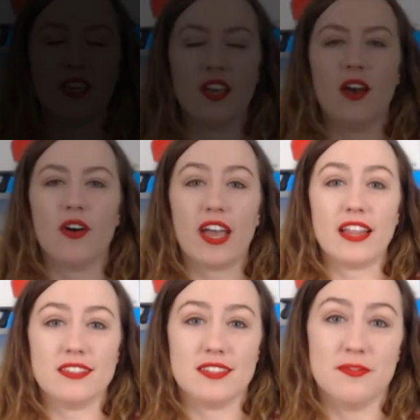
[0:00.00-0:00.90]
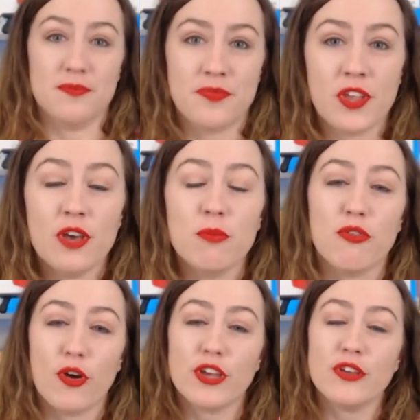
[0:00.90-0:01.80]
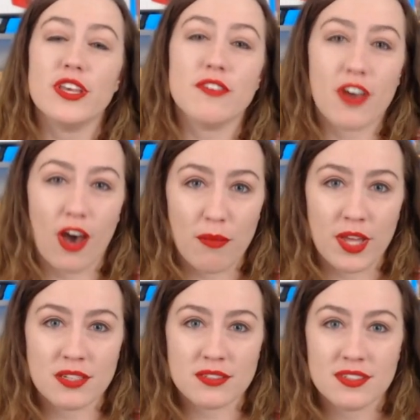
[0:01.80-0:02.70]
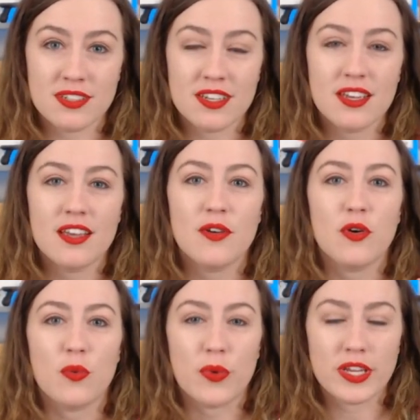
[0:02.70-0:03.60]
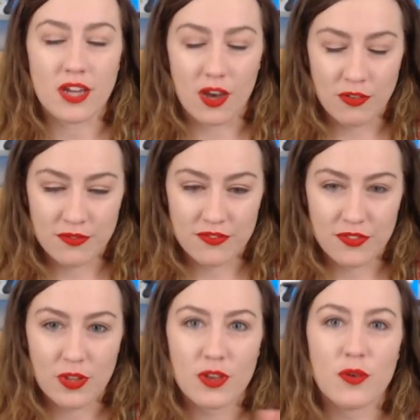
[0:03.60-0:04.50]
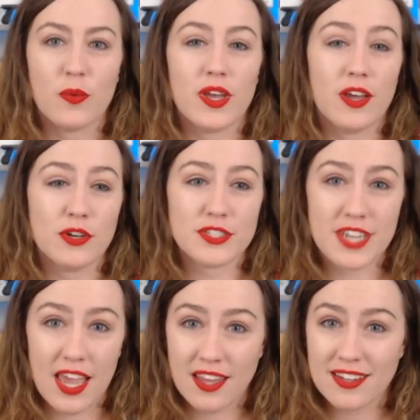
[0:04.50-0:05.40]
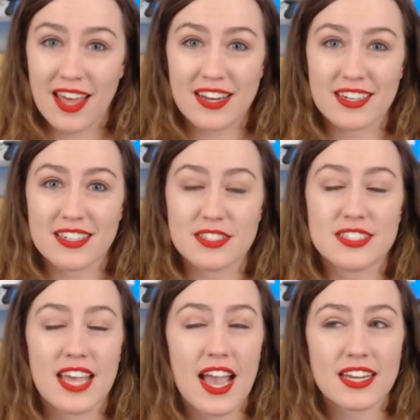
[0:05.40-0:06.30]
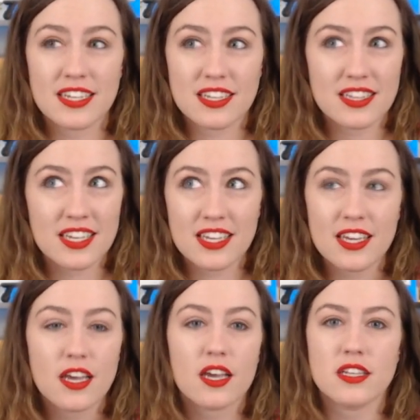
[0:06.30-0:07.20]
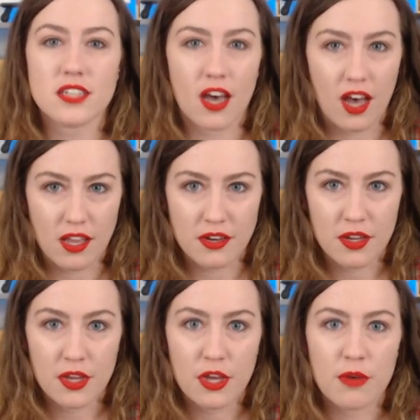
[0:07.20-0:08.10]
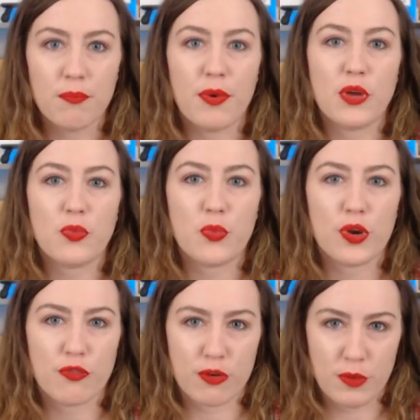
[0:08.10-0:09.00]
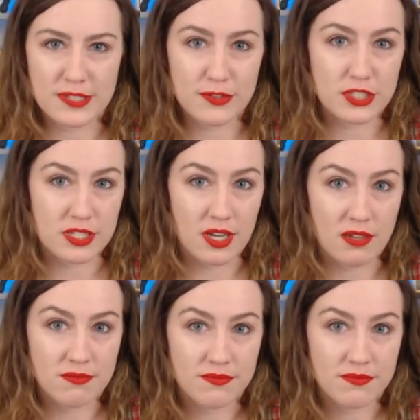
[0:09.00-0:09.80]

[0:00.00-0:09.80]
Okay, listen. Before you leave a comment, we understand that it is technically Catan, but we're from West Virginia.